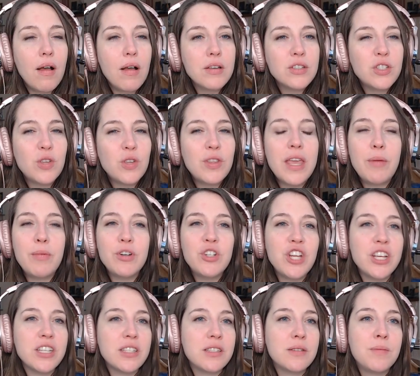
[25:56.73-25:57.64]
so they were
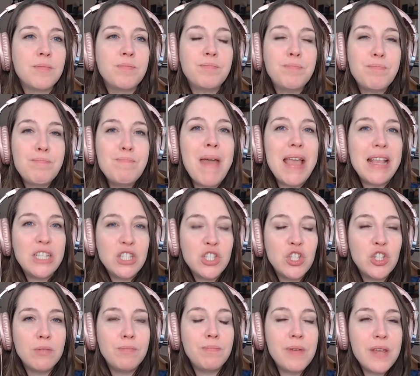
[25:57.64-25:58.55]
just meant
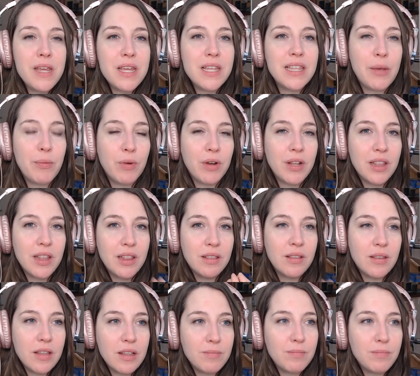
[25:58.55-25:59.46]
to be. They were.
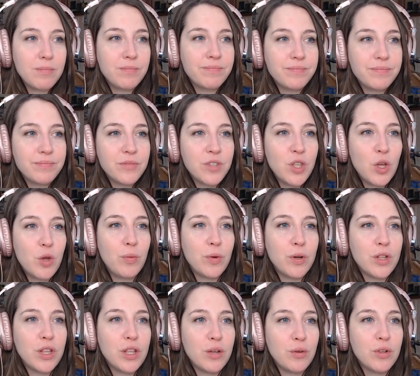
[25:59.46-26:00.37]
They
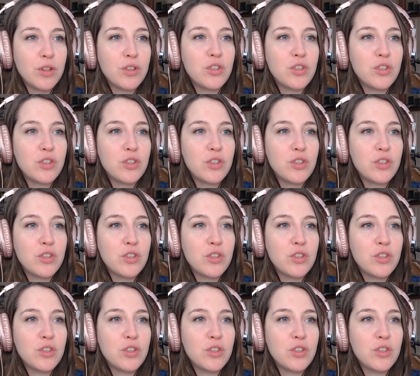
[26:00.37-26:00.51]
were the